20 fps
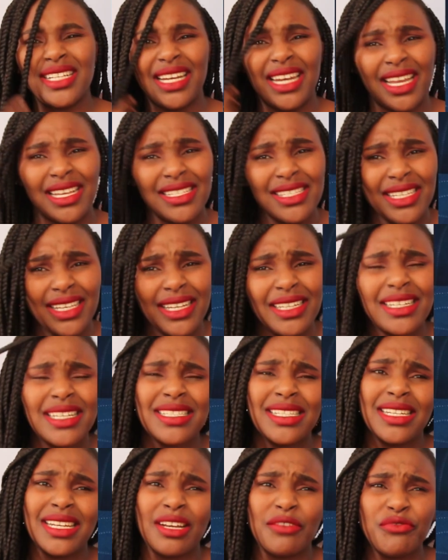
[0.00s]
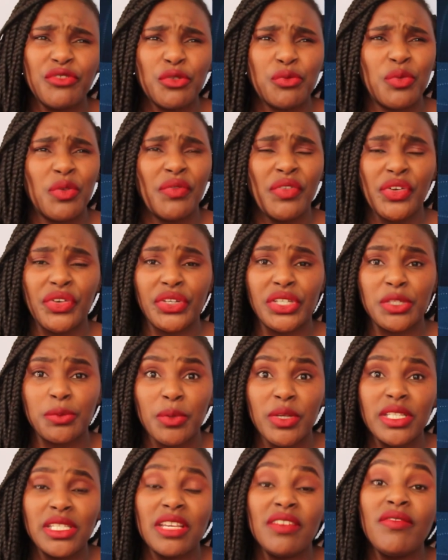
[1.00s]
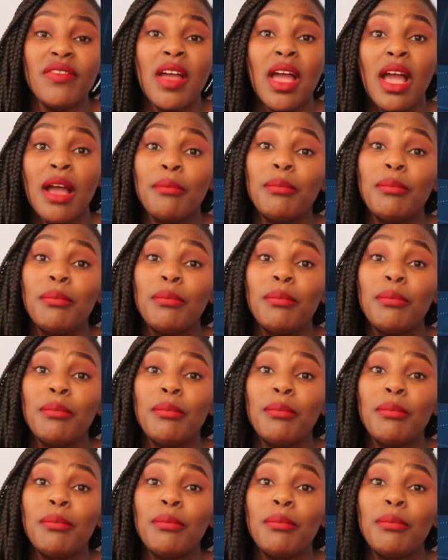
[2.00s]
classy, it doesn't have to be very expensive,